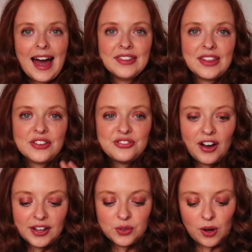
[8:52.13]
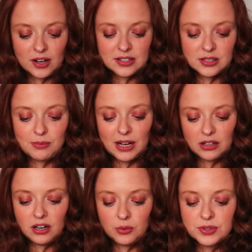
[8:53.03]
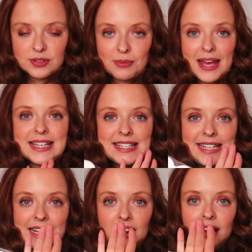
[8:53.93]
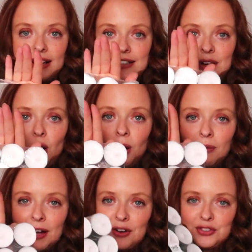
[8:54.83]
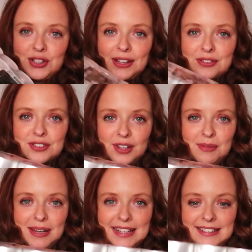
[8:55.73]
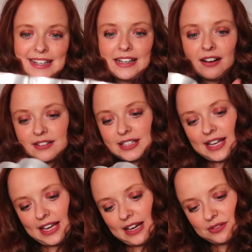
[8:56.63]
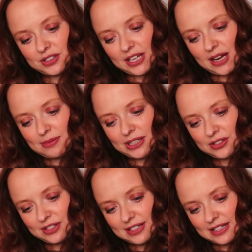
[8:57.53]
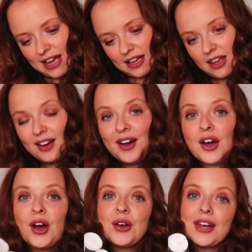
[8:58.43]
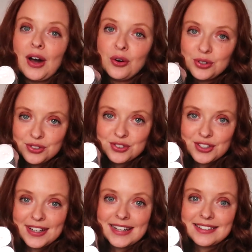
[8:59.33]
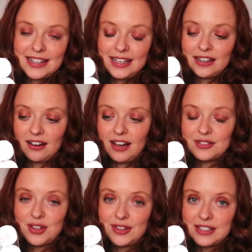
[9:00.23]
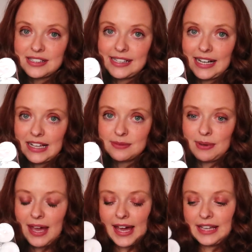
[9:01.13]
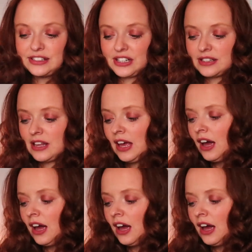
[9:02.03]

And then the final item I got was some tea lights, and oh my god, you get so many tea lights in here. Actually, how many does it say? Get 100 tea lights, so these are going to last me ages.